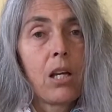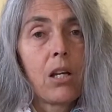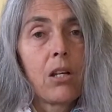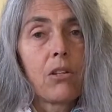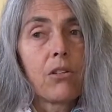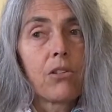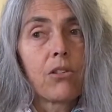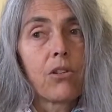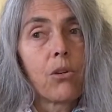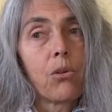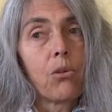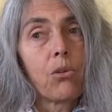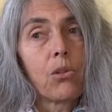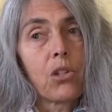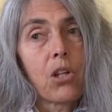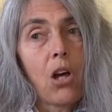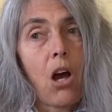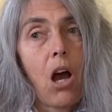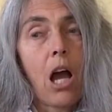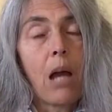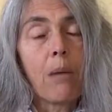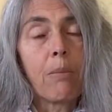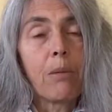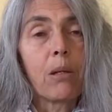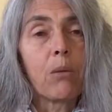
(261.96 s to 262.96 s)
So
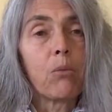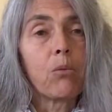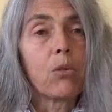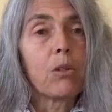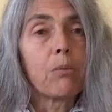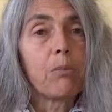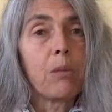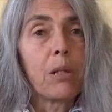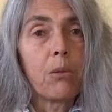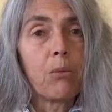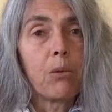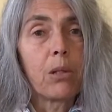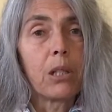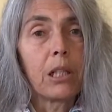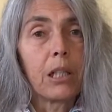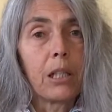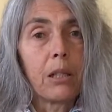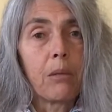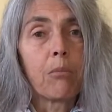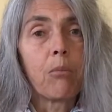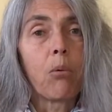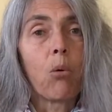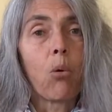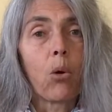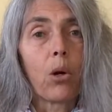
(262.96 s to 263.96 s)
timing would be
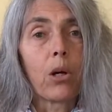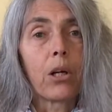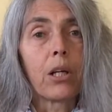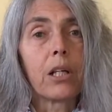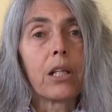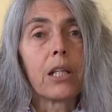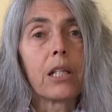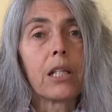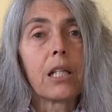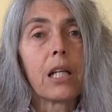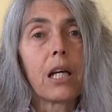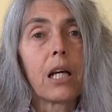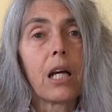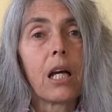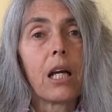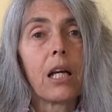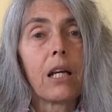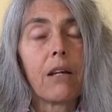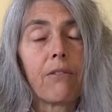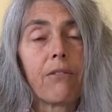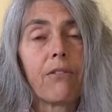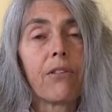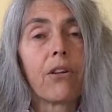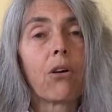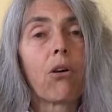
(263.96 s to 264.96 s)
really important
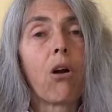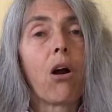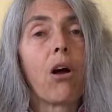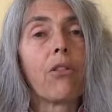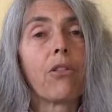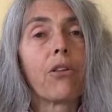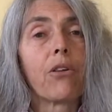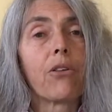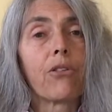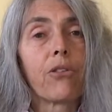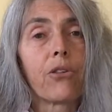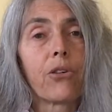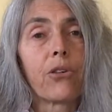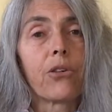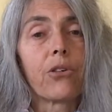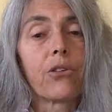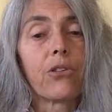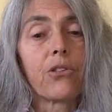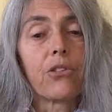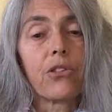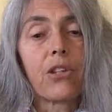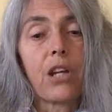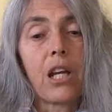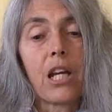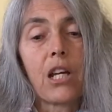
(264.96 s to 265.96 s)
if they're on the
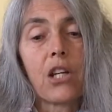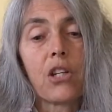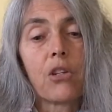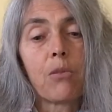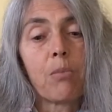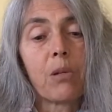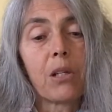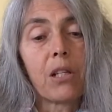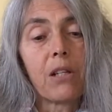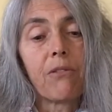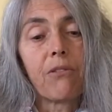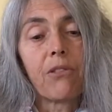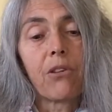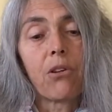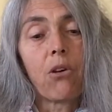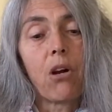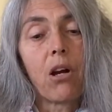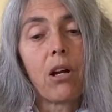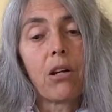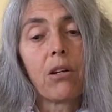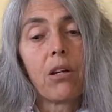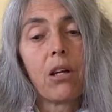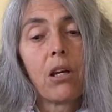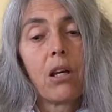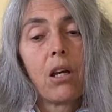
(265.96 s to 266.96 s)
third stage. But if they're
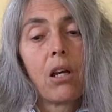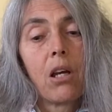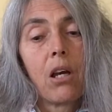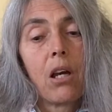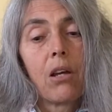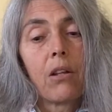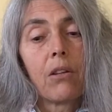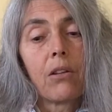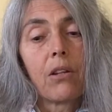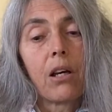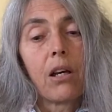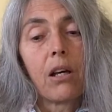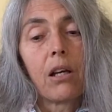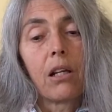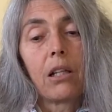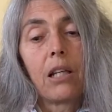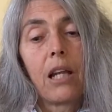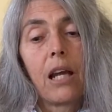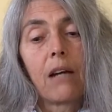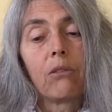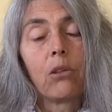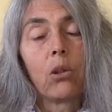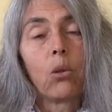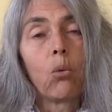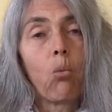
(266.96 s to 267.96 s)
on the
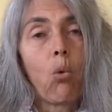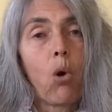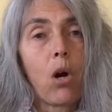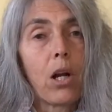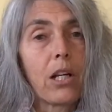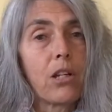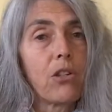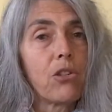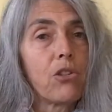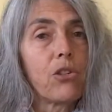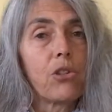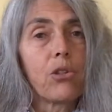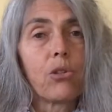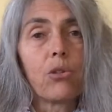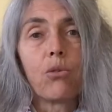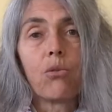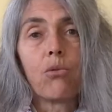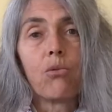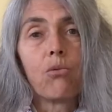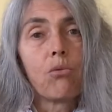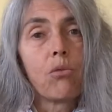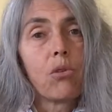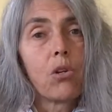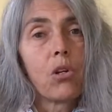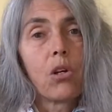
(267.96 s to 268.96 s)
level one and
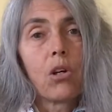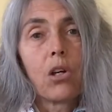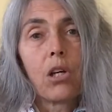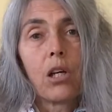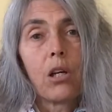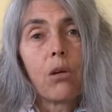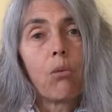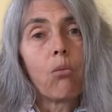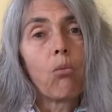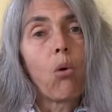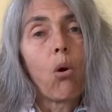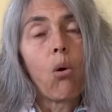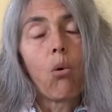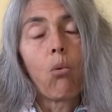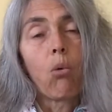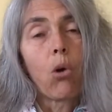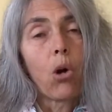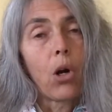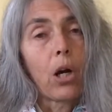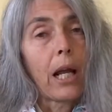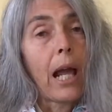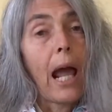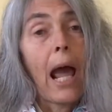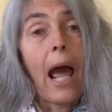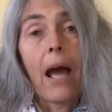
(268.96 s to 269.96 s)
two, it won't
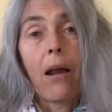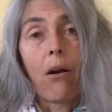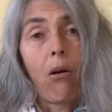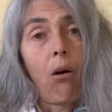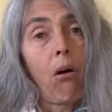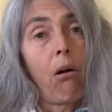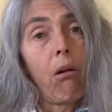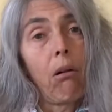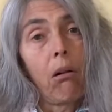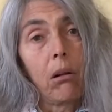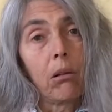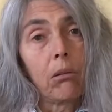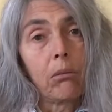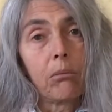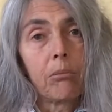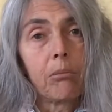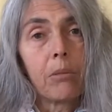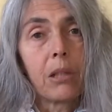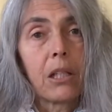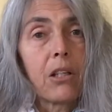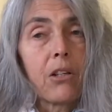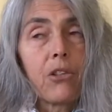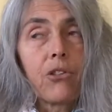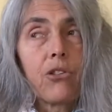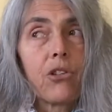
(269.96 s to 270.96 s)
work at all
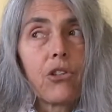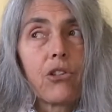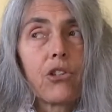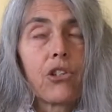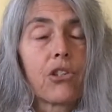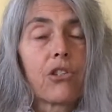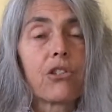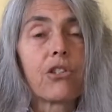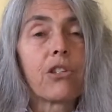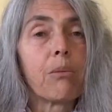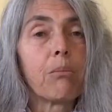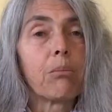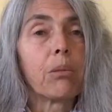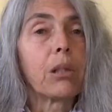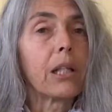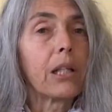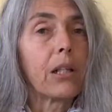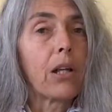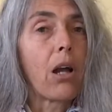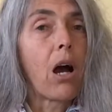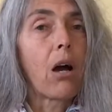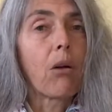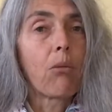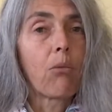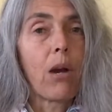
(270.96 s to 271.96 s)
because they're just simply
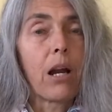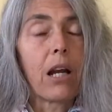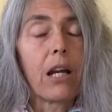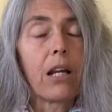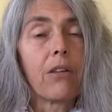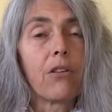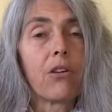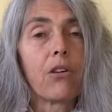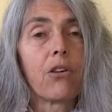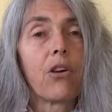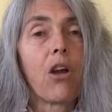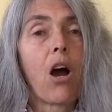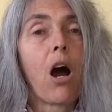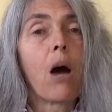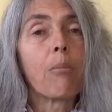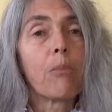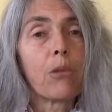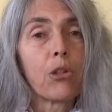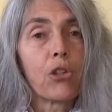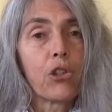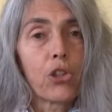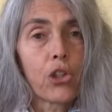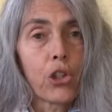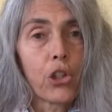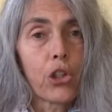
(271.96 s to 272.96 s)
not ready. They're not
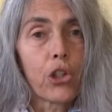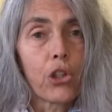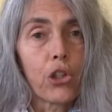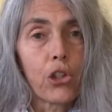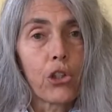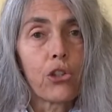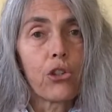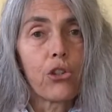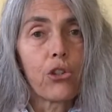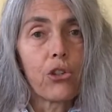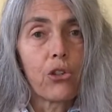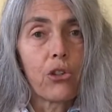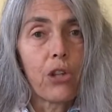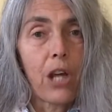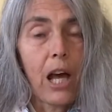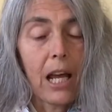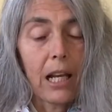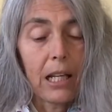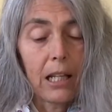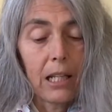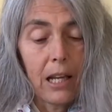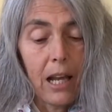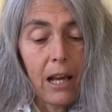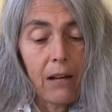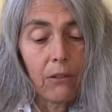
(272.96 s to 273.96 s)
mature to
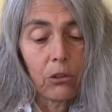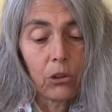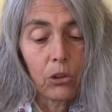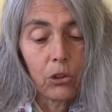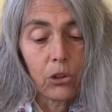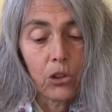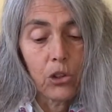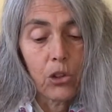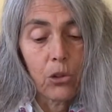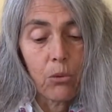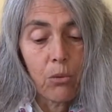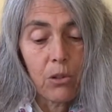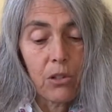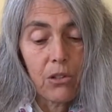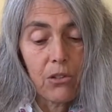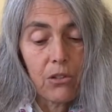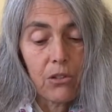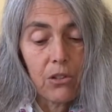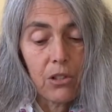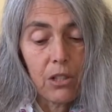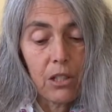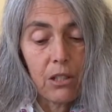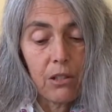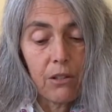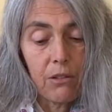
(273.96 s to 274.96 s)
that level to
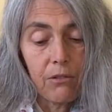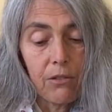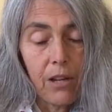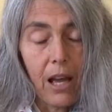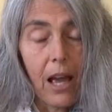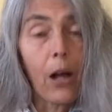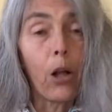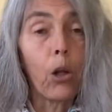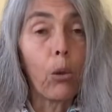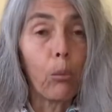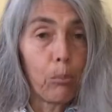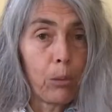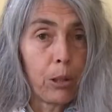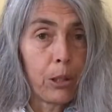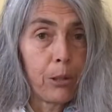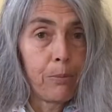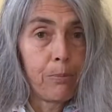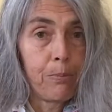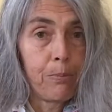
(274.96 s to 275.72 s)
receive help.